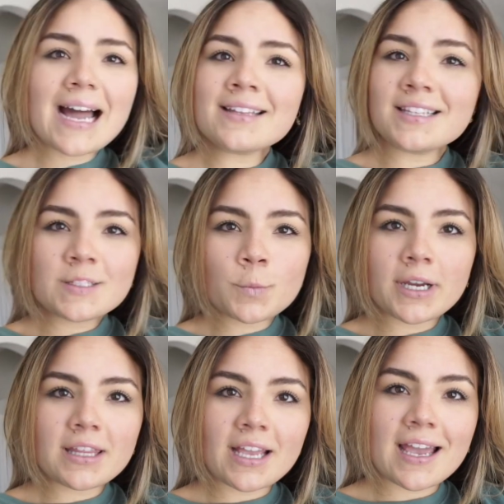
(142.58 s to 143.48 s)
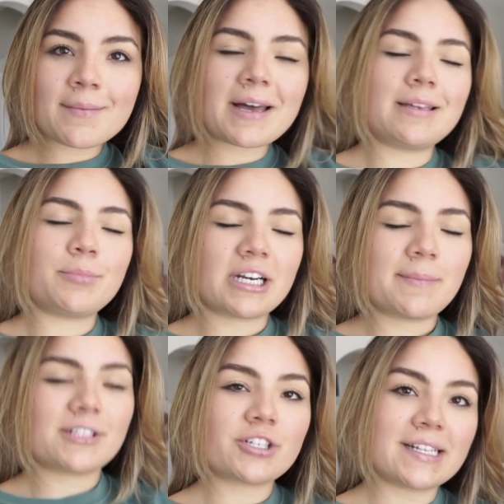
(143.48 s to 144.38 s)
at this point in the game, I'd pretty
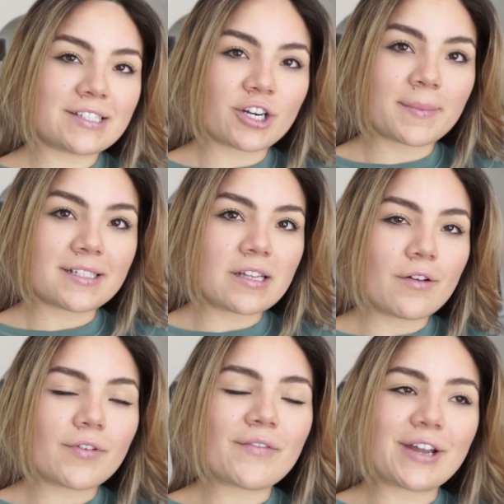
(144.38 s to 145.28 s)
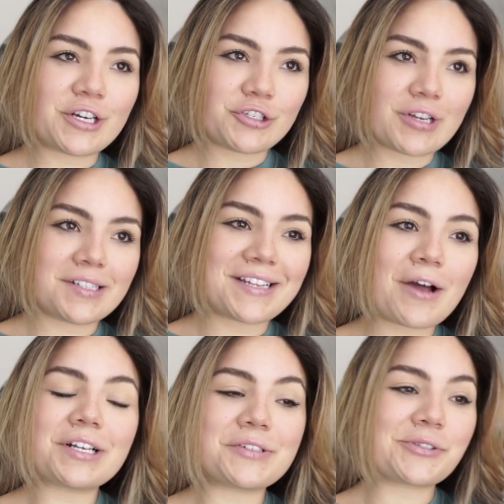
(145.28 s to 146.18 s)
much consider myself very stressed
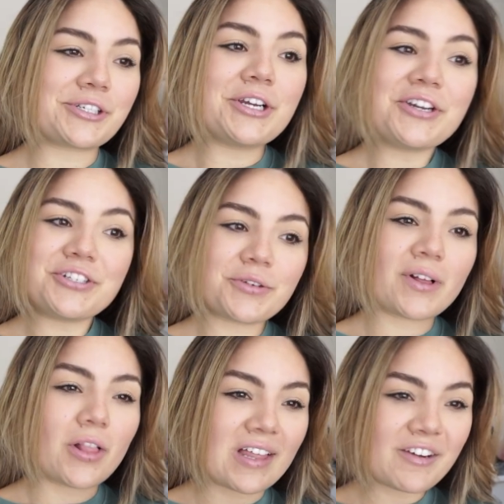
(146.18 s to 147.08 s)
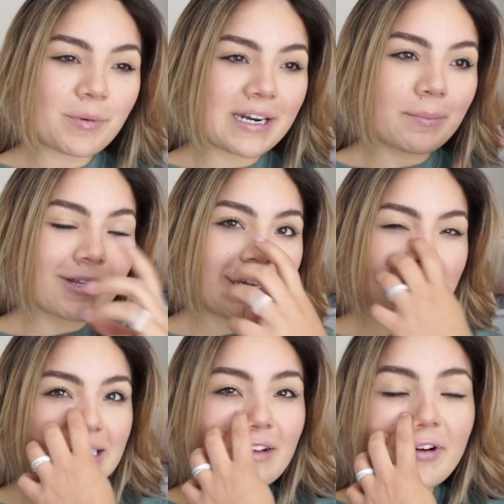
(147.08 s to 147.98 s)
out because we're doing a lot of wedding
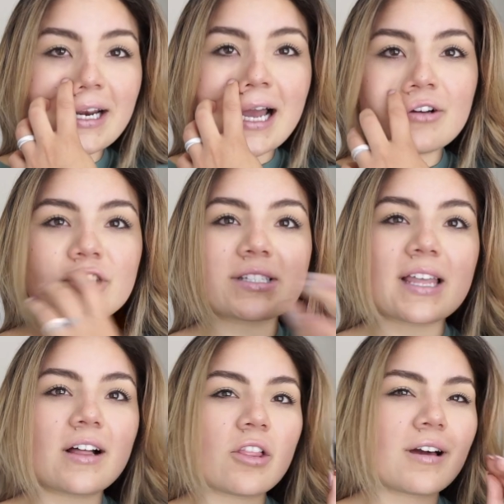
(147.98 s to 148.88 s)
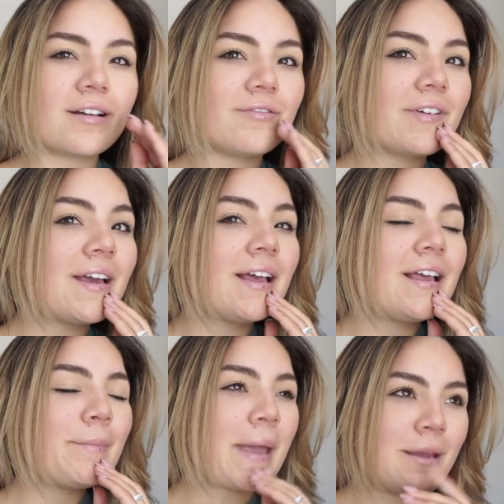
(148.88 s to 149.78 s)
planning stuff right now and just like a lot of
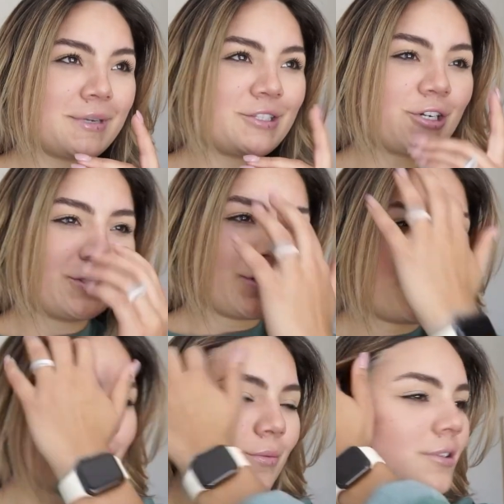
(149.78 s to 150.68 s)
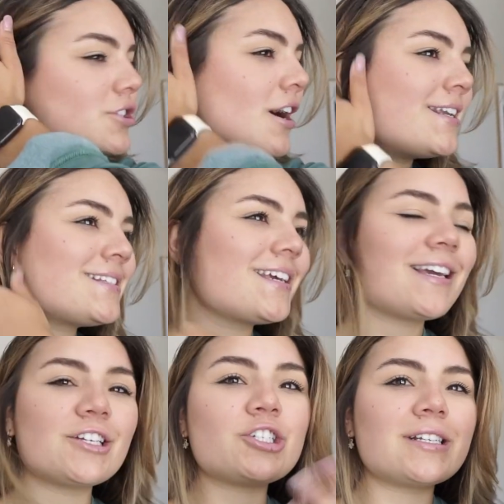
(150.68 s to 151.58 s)
payments are due, which honestly
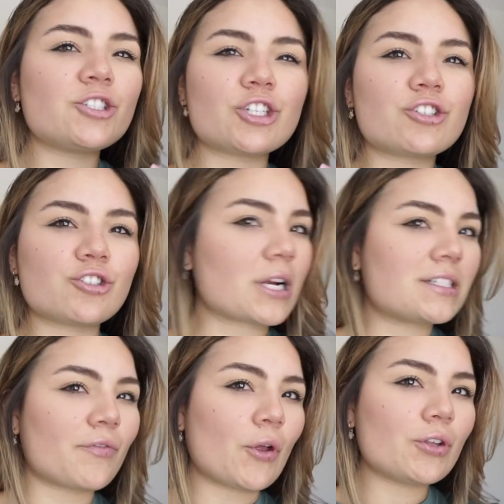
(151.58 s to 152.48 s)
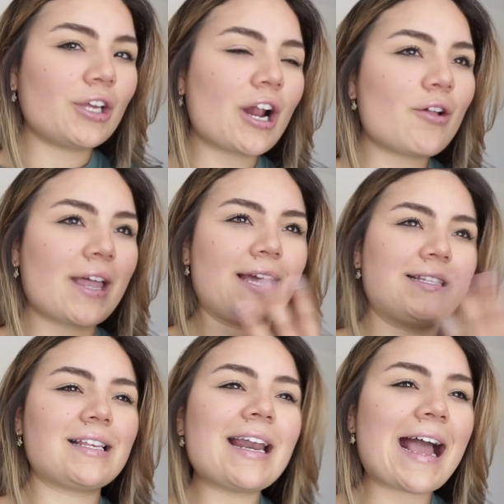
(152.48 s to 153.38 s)
is just stressful. You know, like,
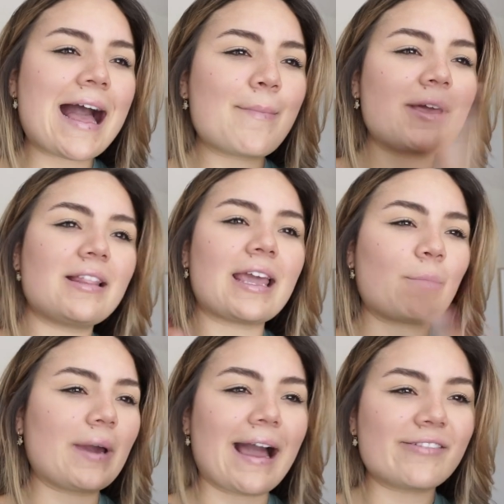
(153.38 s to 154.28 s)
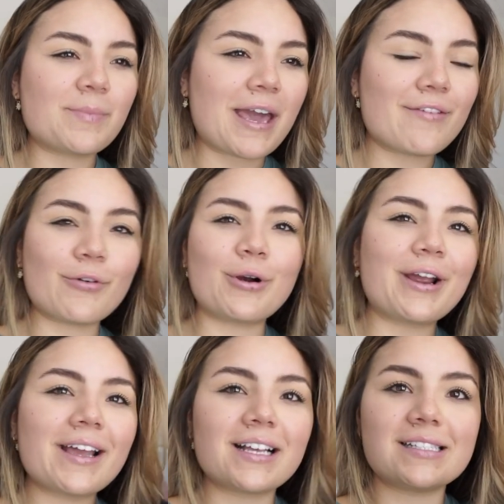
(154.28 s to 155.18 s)
it's gonna happen, like we have to pay for
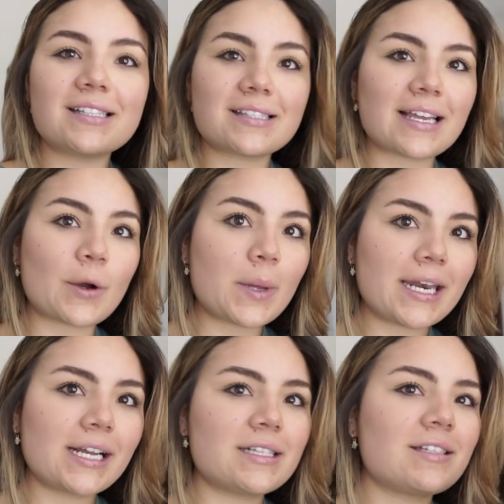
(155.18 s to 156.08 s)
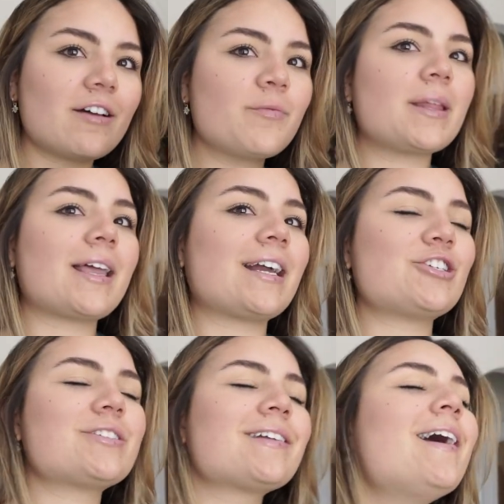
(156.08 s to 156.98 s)
it because it's like a wedding and stuff, but like it
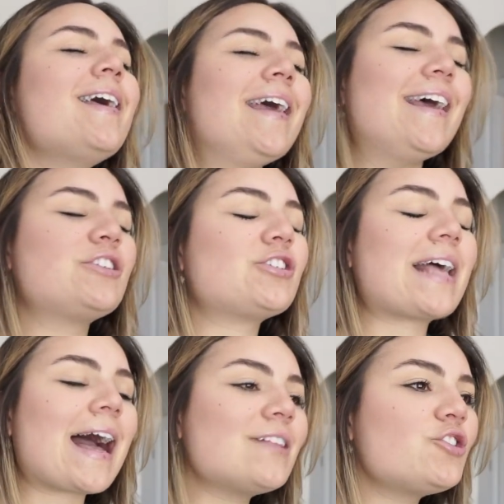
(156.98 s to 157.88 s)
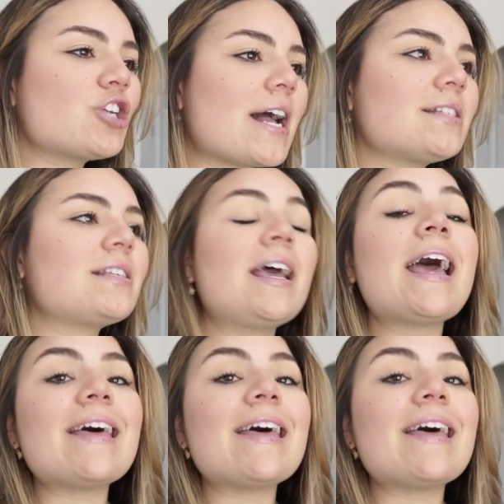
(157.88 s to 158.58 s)
just adds stress.